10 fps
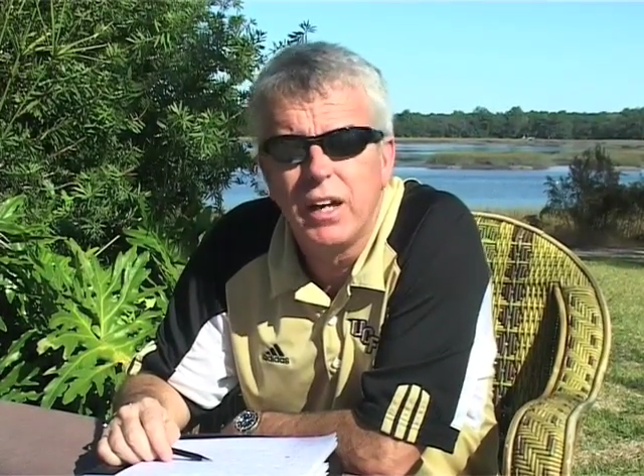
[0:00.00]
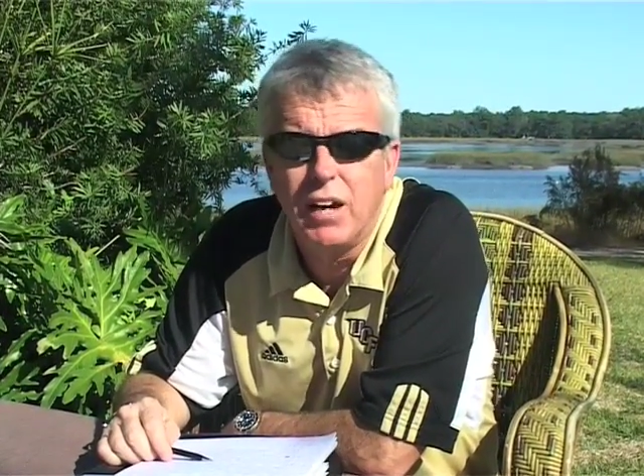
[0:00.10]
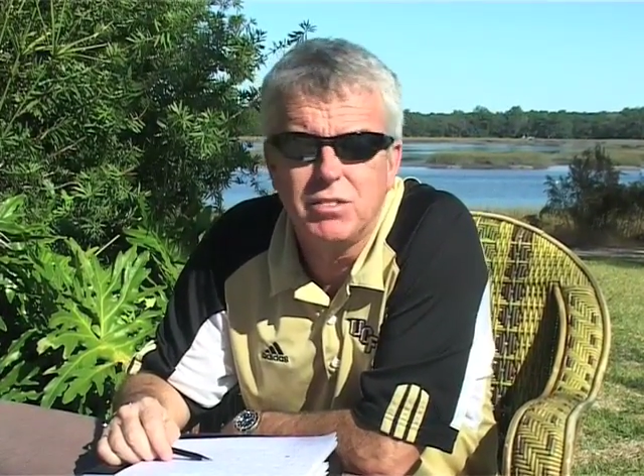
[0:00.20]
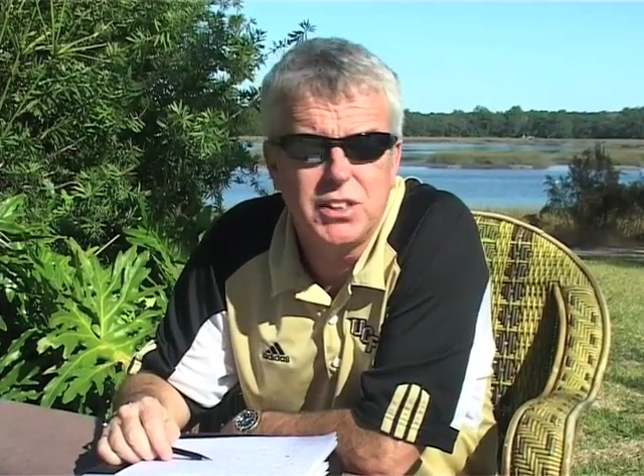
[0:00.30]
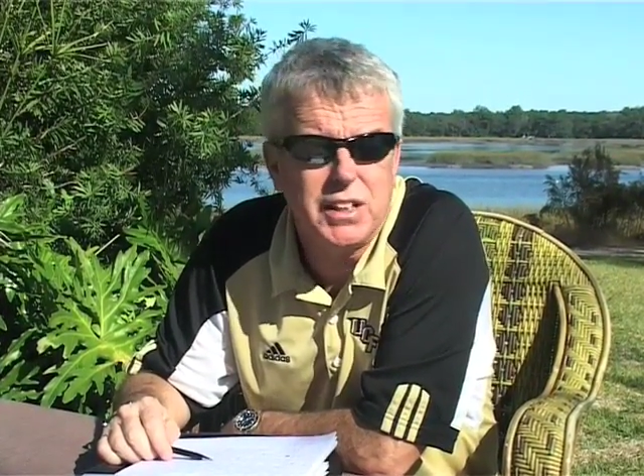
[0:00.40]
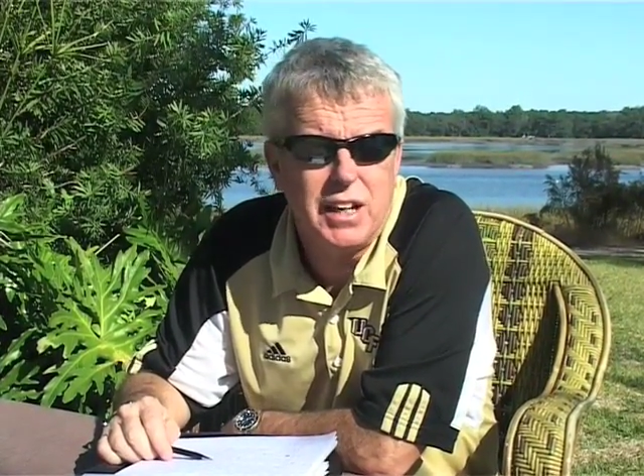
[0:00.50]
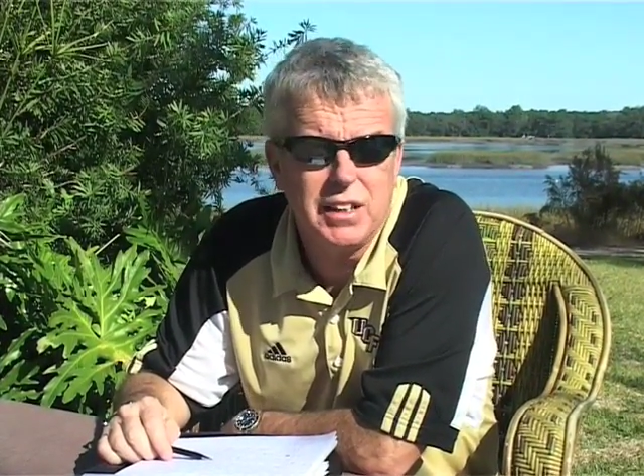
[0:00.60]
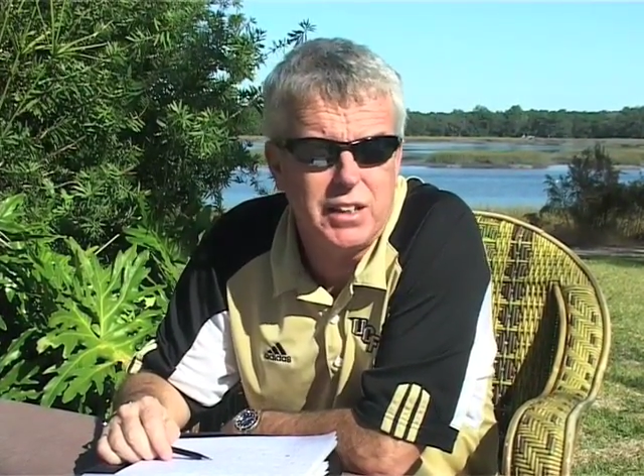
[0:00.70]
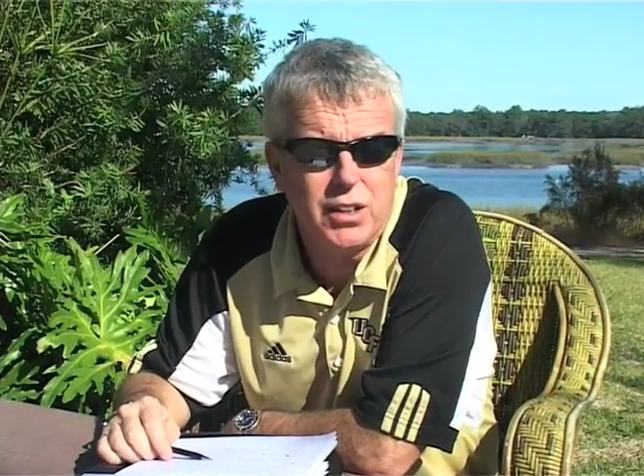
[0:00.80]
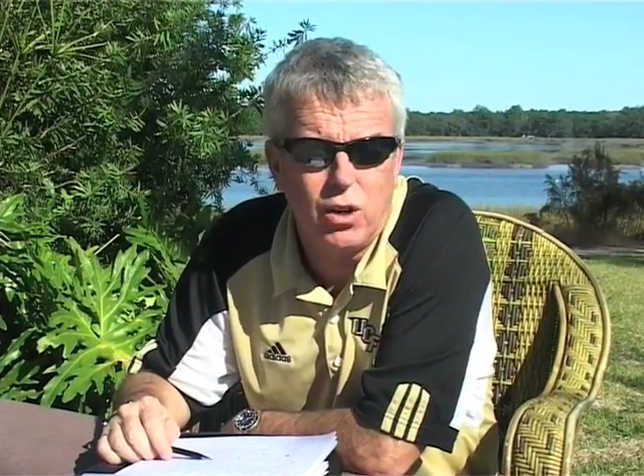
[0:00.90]
They obviously
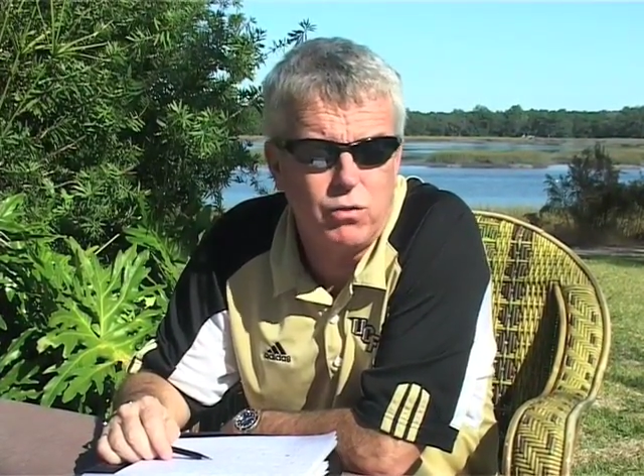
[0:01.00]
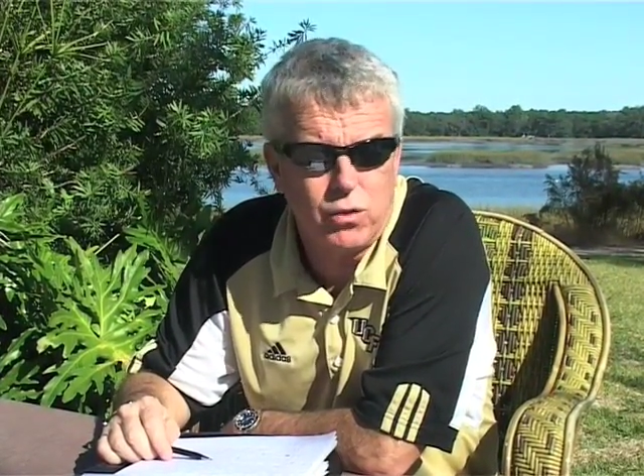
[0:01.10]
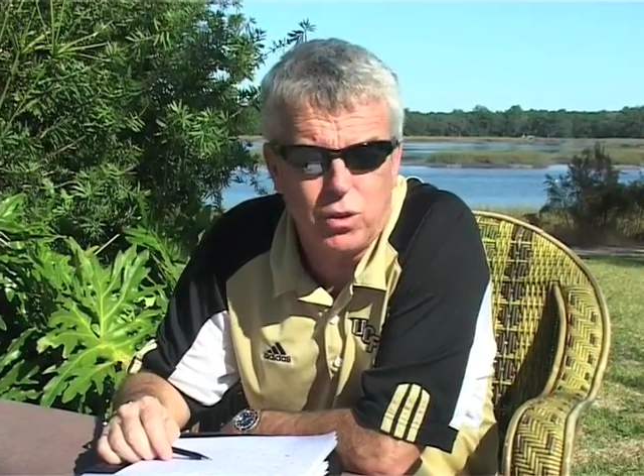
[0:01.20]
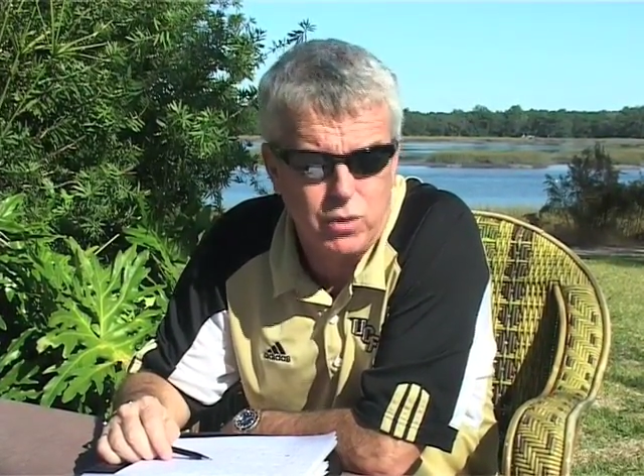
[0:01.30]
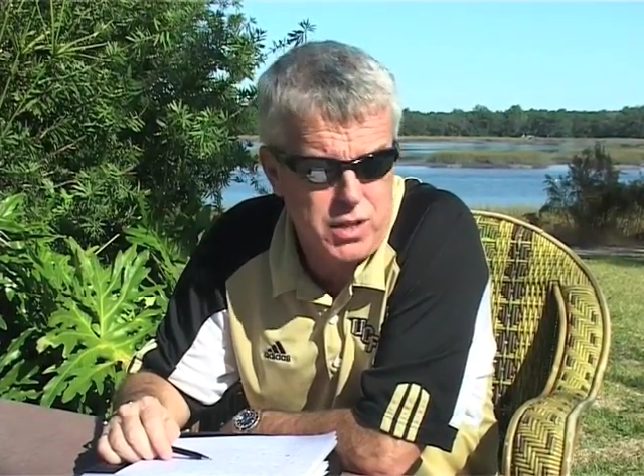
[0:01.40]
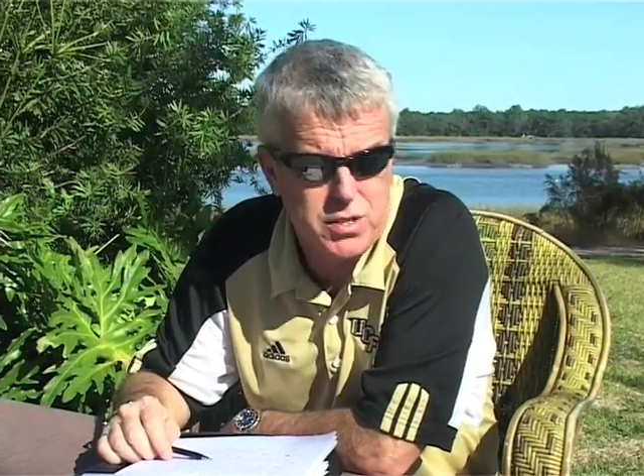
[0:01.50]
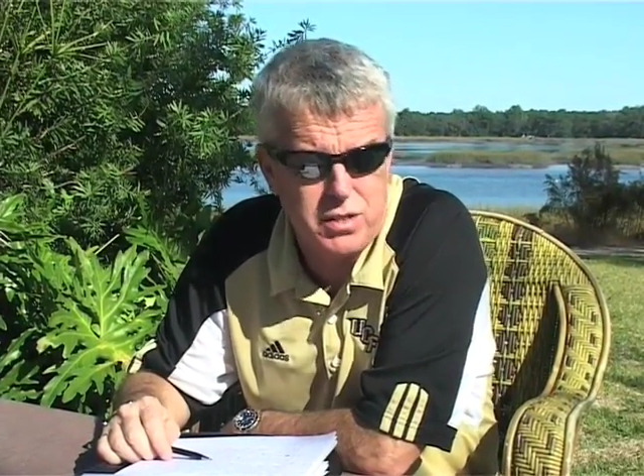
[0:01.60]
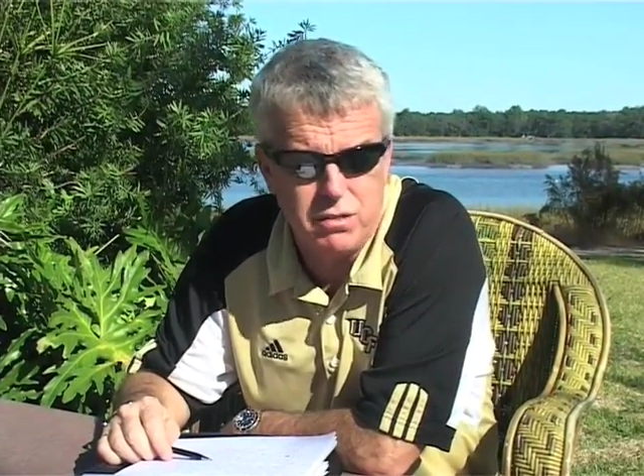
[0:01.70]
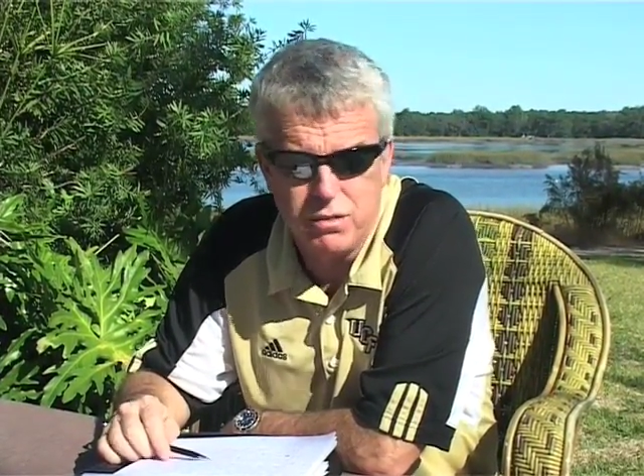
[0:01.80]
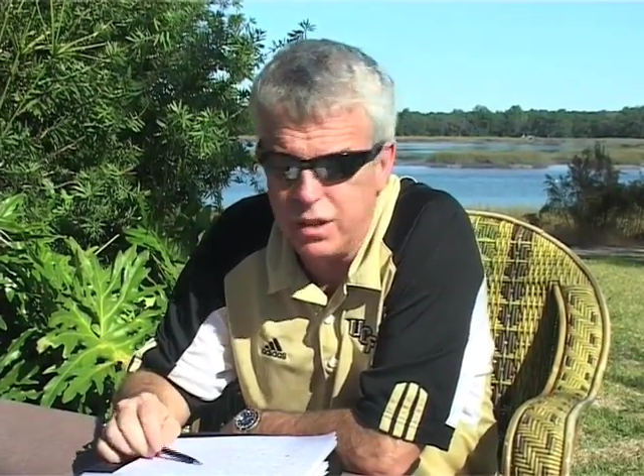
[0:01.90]
got let go for a
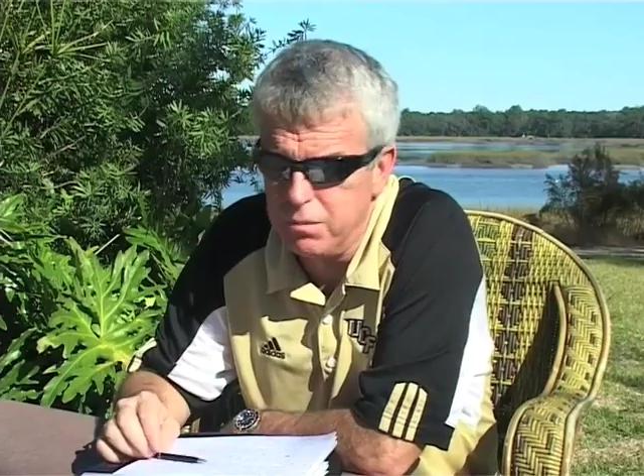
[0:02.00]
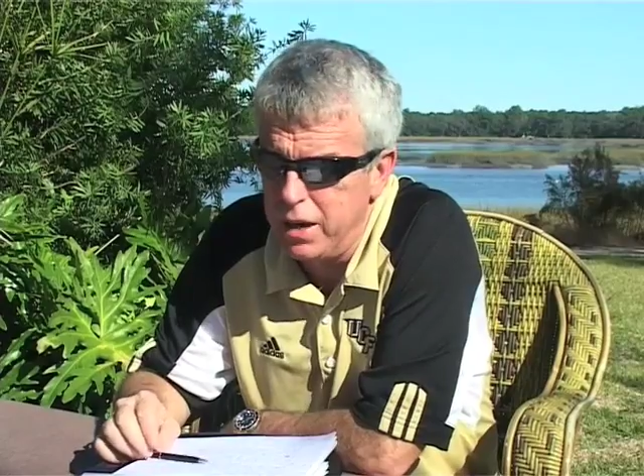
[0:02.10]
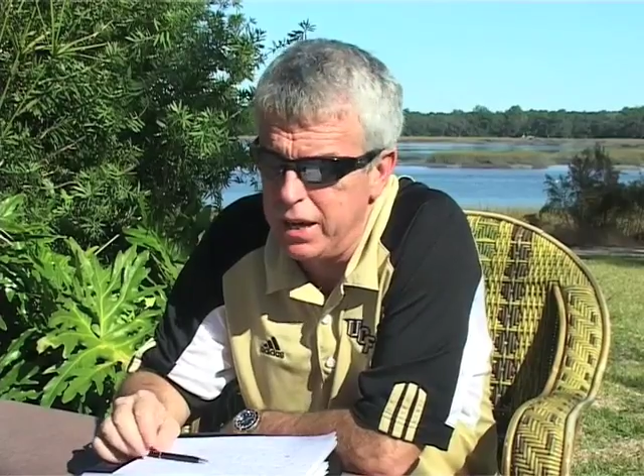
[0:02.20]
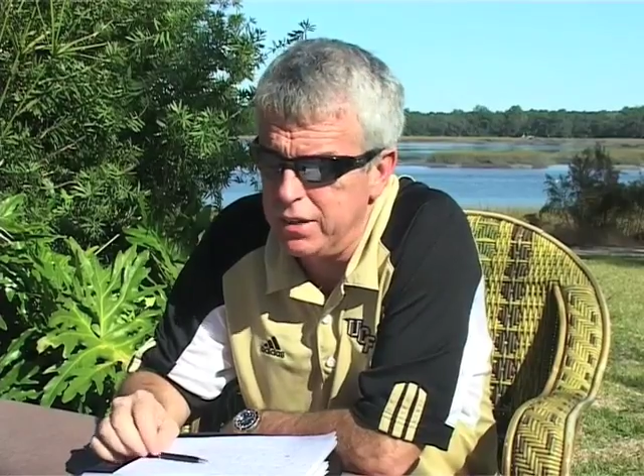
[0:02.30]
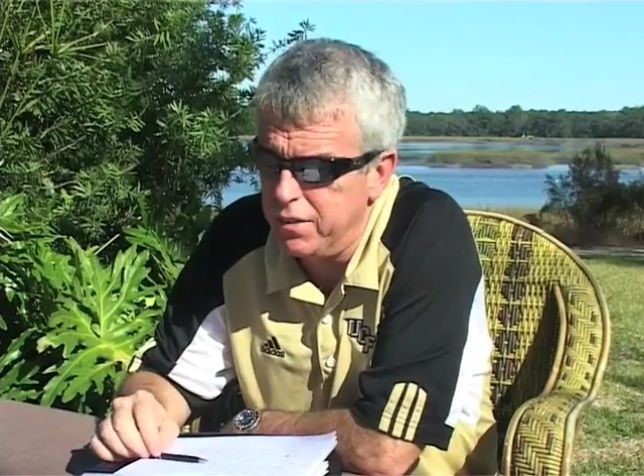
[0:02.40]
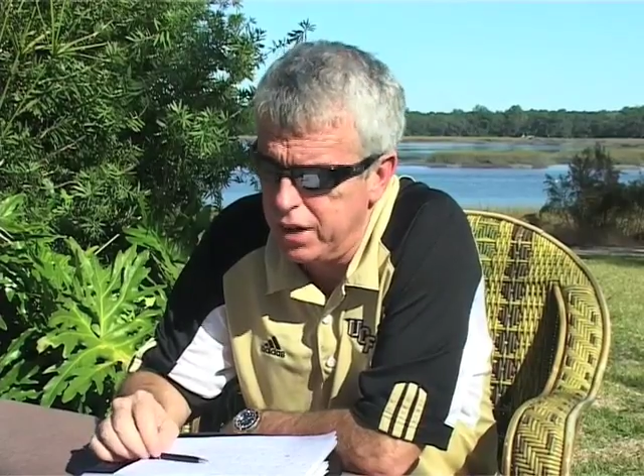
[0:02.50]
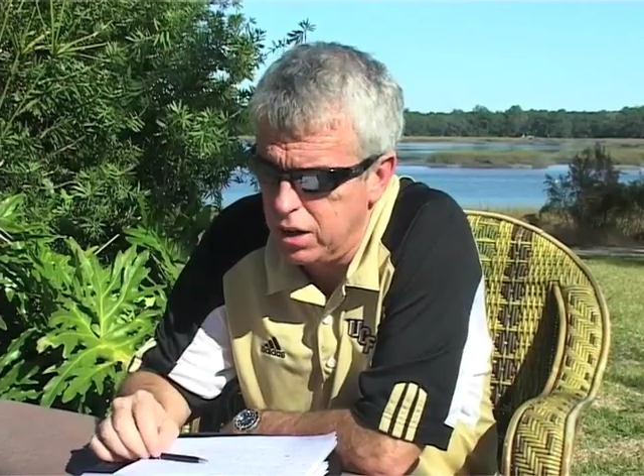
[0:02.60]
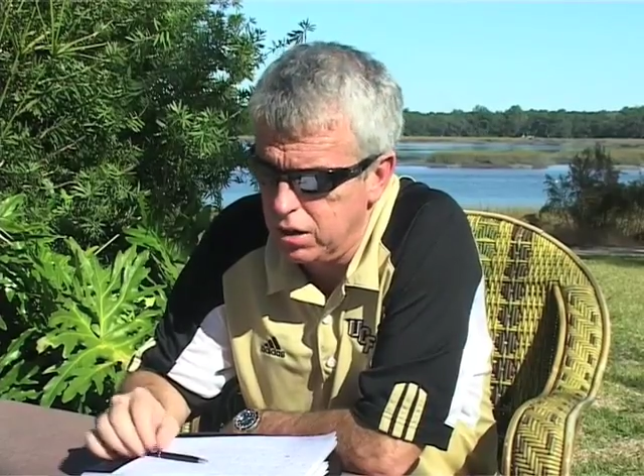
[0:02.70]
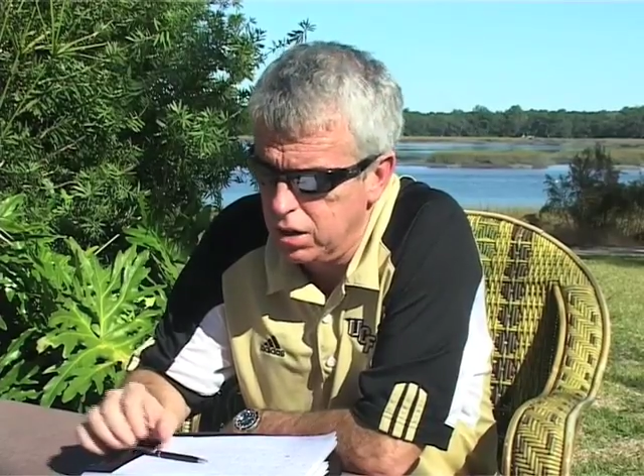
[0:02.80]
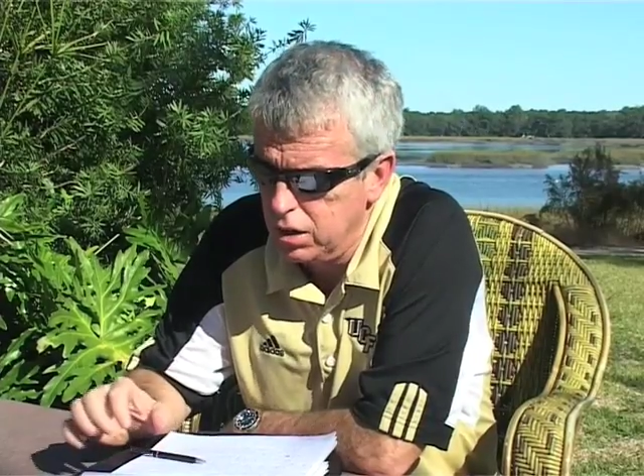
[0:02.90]
reason that made
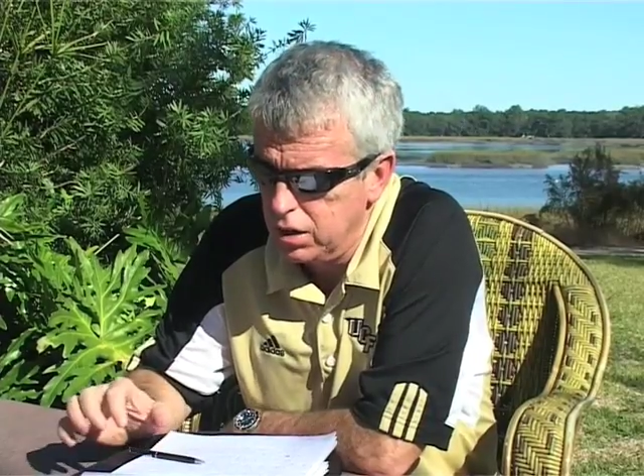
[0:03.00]
their